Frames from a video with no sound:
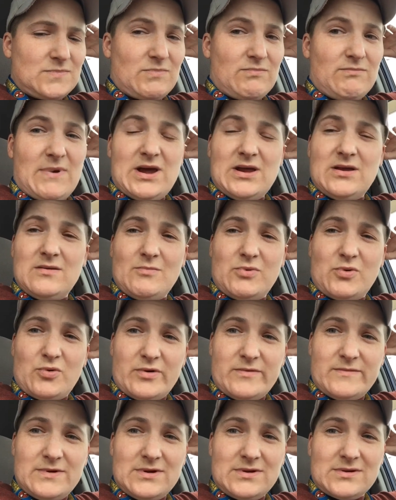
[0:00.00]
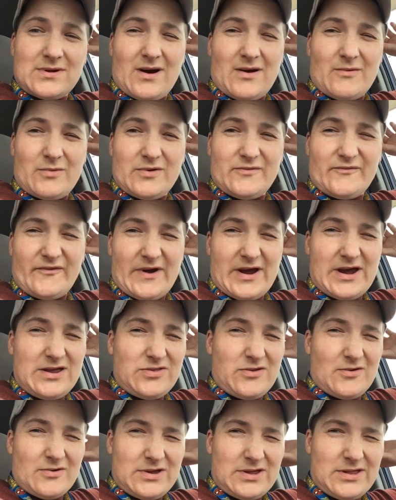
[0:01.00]
made an appointment. Got one for
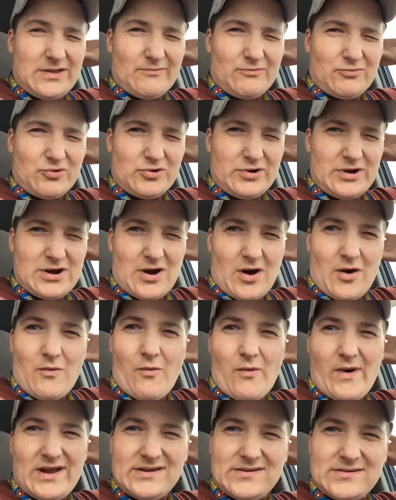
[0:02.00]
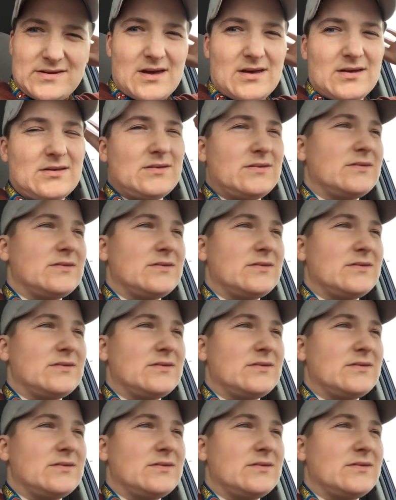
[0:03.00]
8:30 in the morning on Wednesday.